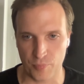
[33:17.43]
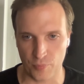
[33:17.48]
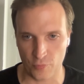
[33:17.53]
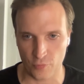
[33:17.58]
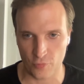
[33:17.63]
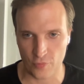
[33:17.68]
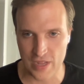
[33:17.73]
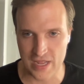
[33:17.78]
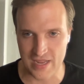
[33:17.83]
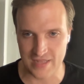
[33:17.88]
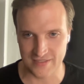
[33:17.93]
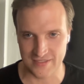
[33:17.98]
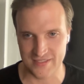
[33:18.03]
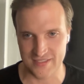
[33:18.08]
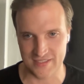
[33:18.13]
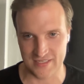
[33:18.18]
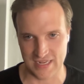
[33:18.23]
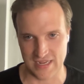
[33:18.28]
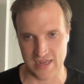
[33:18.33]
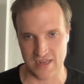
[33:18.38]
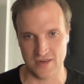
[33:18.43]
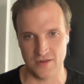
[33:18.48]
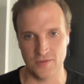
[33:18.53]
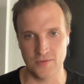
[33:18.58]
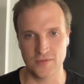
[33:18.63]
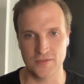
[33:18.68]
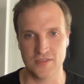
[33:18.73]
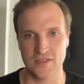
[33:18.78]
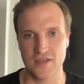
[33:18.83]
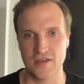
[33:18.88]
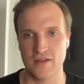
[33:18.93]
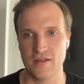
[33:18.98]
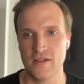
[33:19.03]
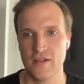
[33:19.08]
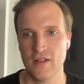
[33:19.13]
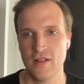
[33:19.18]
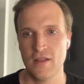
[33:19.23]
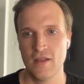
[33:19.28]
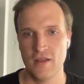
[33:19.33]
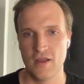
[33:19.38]
Bridenstine, who's the
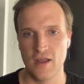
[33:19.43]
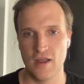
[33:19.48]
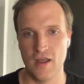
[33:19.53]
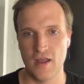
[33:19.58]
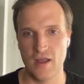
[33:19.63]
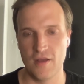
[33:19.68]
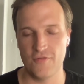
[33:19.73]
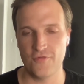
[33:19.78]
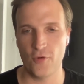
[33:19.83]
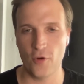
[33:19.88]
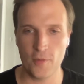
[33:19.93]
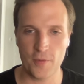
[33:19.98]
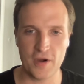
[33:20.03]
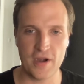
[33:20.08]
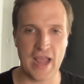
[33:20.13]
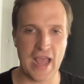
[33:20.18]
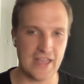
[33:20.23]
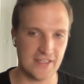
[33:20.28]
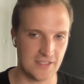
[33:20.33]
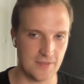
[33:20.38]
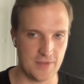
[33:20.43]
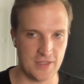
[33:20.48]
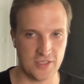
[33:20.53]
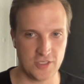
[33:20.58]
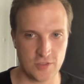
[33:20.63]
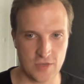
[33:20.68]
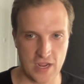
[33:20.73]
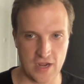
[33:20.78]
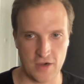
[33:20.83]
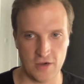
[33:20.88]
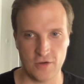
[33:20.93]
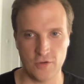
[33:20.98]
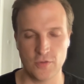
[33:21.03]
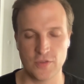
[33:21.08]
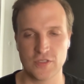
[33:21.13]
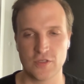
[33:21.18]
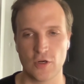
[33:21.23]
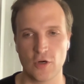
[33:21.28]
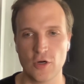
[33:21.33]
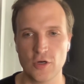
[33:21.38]
uh, former NASA administrator
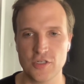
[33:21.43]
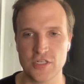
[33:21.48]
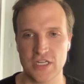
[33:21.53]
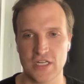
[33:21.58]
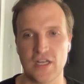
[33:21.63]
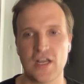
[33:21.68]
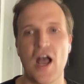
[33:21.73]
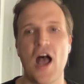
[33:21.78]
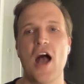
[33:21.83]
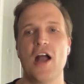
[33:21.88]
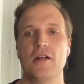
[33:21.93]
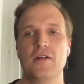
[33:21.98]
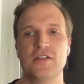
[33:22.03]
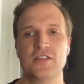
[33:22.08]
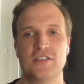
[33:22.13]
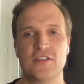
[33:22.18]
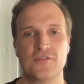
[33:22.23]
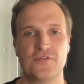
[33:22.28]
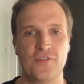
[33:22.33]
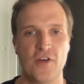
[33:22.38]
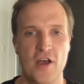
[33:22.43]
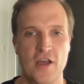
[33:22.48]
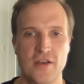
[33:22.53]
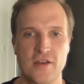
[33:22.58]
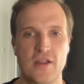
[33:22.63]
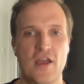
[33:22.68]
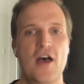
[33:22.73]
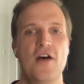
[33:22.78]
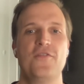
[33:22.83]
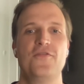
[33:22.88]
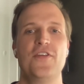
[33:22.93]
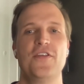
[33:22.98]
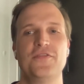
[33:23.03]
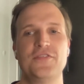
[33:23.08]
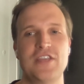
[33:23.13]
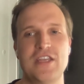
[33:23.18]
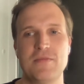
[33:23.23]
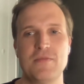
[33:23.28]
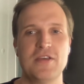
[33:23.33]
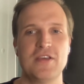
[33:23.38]
who is urging Congress to fund a
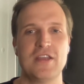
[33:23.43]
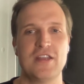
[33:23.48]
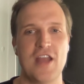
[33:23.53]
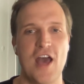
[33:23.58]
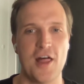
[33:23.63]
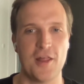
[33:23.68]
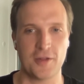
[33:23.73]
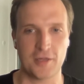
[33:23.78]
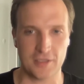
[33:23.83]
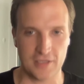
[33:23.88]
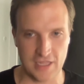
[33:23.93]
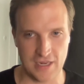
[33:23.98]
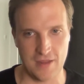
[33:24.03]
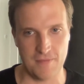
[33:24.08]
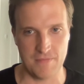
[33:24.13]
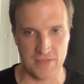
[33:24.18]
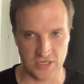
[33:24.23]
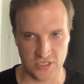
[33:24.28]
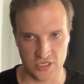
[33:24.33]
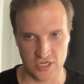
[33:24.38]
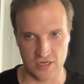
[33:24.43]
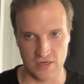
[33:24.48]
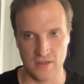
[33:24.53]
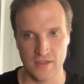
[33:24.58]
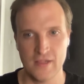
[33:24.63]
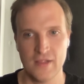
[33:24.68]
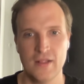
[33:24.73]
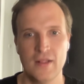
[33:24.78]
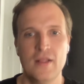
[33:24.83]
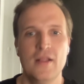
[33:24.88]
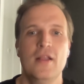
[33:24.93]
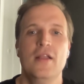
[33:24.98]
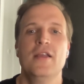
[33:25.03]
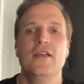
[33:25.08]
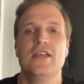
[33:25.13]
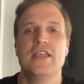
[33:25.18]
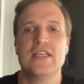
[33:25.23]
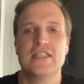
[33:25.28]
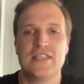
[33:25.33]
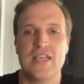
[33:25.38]
$15 million cleanup mission.
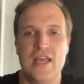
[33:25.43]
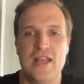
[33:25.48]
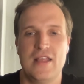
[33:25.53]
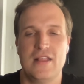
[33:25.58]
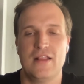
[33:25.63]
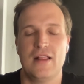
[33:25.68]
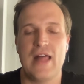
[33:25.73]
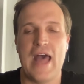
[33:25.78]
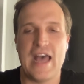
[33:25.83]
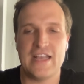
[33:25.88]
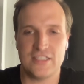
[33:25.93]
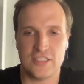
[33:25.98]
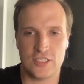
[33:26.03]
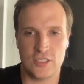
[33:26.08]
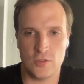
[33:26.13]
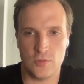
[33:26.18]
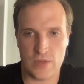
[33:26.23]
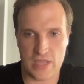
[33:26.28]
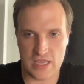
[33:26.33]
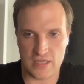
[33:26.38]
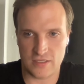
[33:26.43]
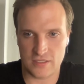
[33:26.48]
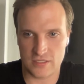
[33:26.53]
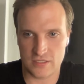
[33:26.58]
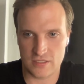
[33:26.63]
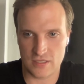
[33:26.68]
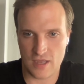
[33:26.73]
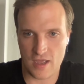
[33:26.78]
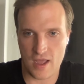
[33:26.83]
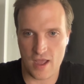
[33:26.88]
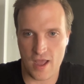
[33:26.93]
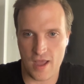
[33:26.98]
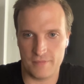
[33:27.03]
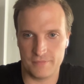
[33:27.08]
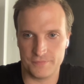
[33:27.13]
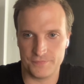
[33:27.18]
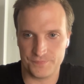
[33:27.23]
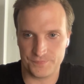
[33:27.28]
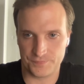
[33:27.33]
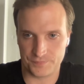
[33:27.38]
He said in the last two weeks,
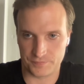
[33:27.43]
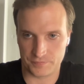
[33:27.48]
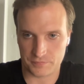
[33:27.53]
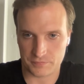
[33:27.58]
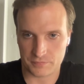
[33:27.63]
um,